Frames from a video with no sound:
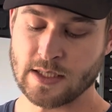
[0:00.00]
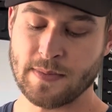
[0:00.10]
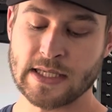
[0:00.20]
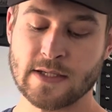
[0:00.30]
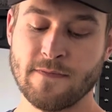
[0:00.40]

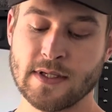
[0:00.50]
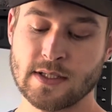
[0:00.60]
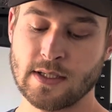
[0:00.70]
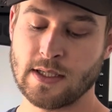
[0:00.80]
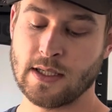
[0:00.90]

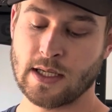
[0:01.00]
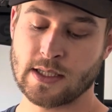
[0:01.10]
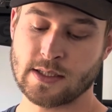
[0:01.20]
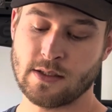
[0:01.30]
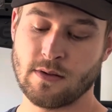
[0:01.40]
Specificity
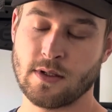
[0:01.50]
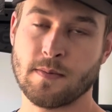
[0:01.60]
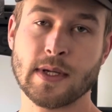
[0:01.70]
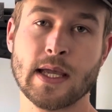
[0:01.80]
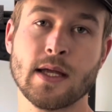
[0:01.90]
has to do with
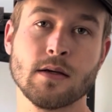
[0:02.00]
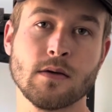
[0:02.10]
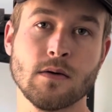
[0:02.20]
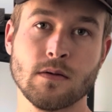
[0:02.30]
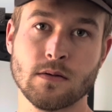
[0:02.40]

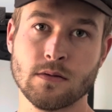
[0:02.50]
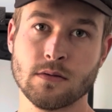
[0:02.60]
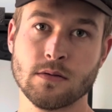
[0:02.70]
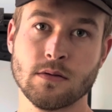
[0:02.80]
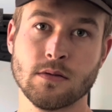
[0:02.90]
mechanical,
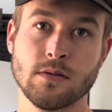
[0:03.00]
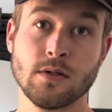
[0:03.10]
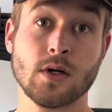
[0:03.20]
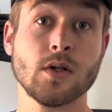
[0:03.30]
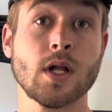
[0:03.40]

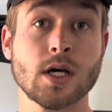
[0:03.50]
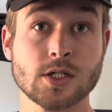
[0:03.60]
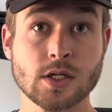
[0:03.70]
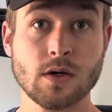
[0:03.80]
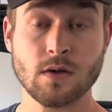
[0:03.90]

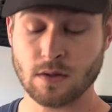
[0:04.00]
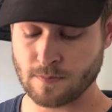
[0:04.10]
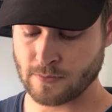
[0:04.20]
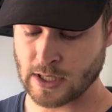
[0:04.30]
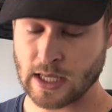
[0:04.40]

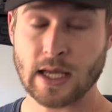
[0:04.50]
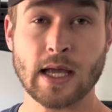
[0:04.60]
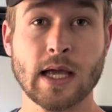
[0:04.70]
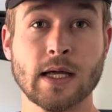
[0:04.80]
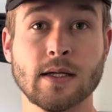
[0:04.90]
neurological,
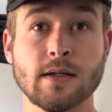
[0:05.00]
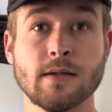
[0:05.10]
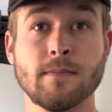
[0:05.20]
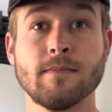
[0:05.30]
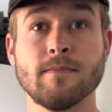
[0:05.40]
and
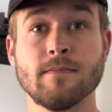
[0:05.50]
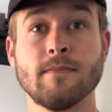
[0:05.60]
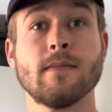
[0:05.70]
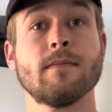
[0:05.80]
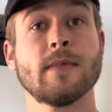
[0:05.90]

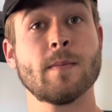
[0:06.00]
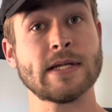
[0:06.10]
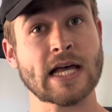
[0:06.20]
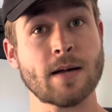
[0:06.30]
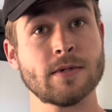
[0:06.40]
the
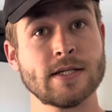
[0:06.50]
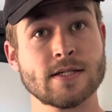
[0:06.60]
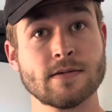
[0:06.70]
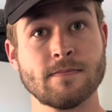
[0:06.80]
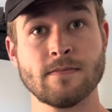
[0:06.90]
metabolism.